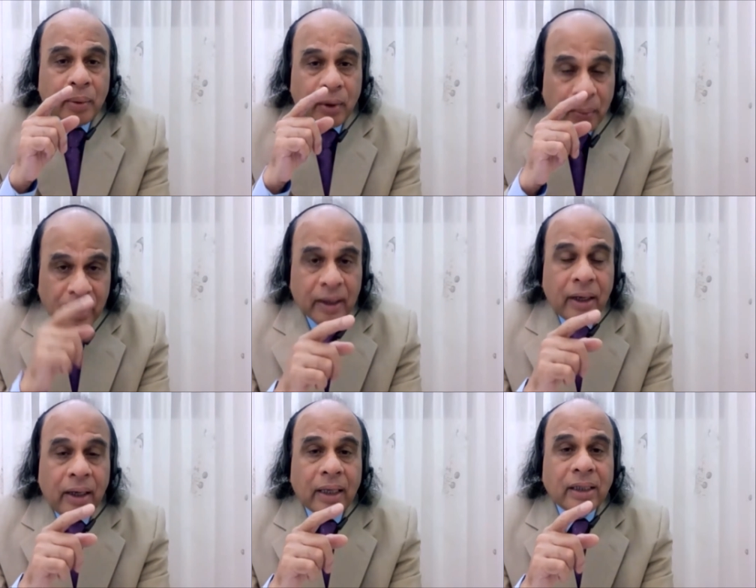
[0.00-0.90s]

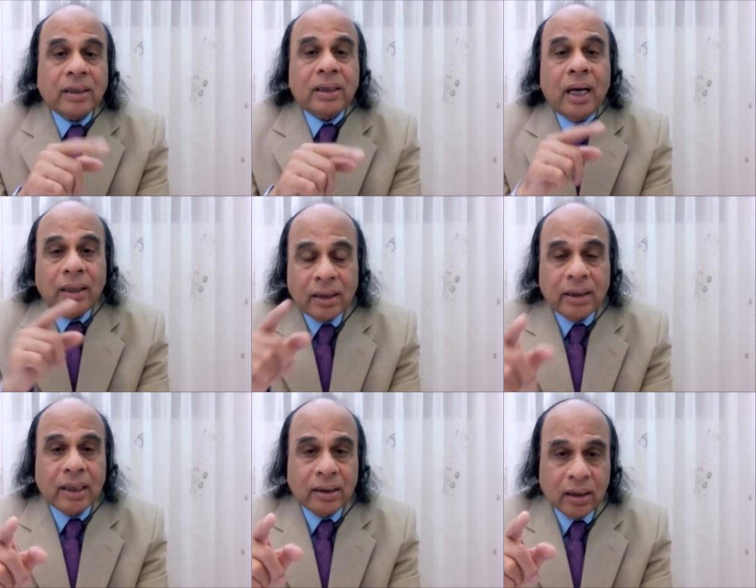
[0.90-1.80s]
prepared, and
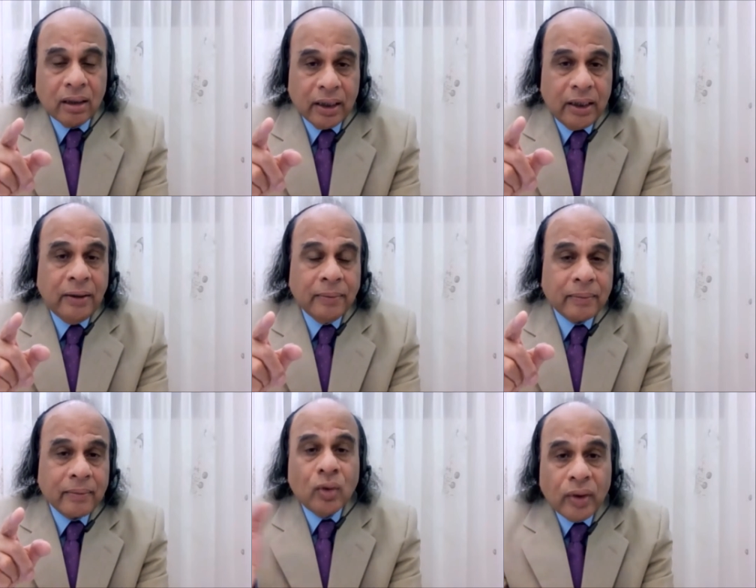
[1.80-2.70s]
started their journey
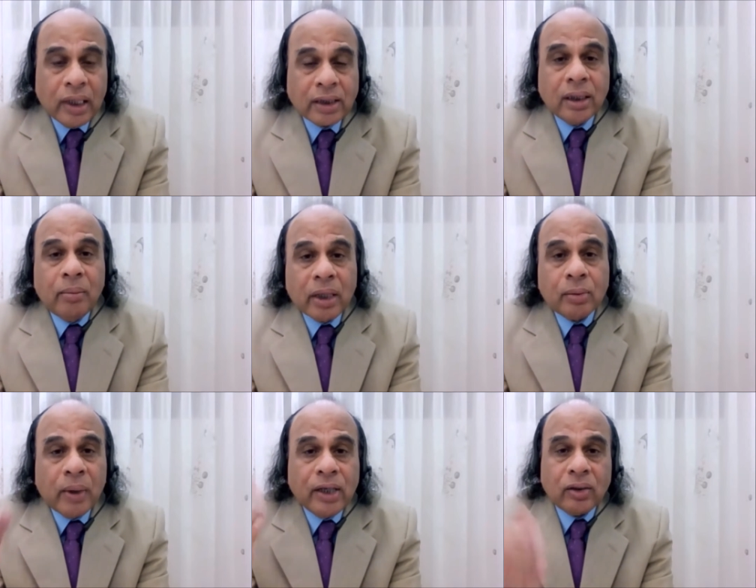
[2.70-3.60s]
towards the
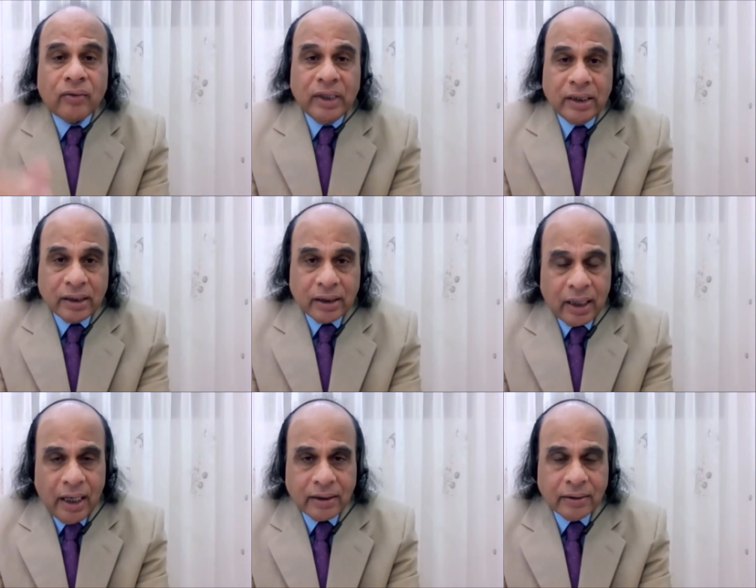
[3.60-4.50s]
birthplace of Jesus
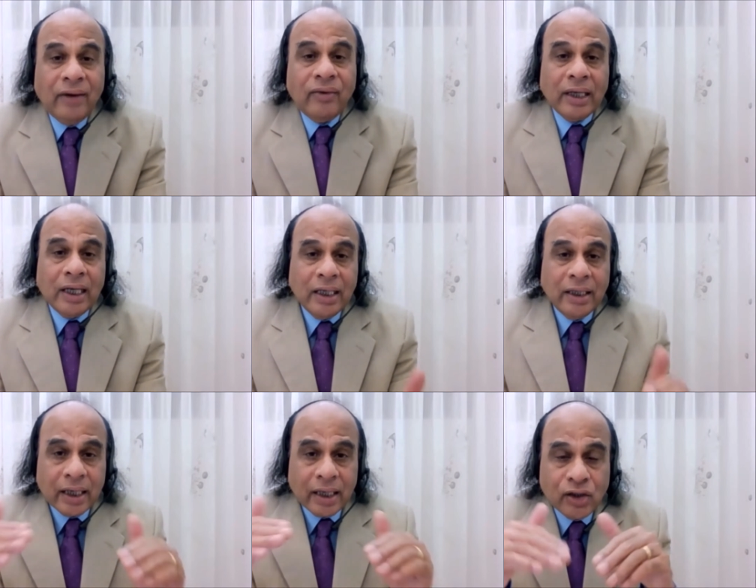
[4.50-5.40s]
Christ. And finally,
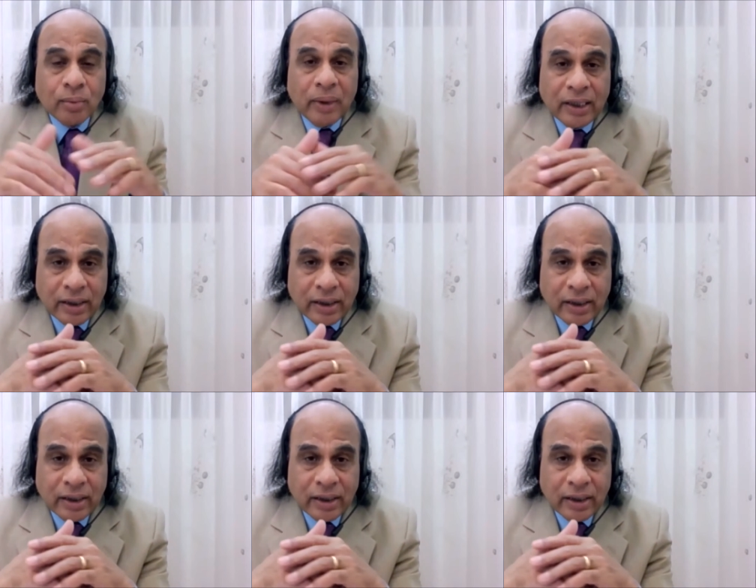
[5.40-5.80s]
they reached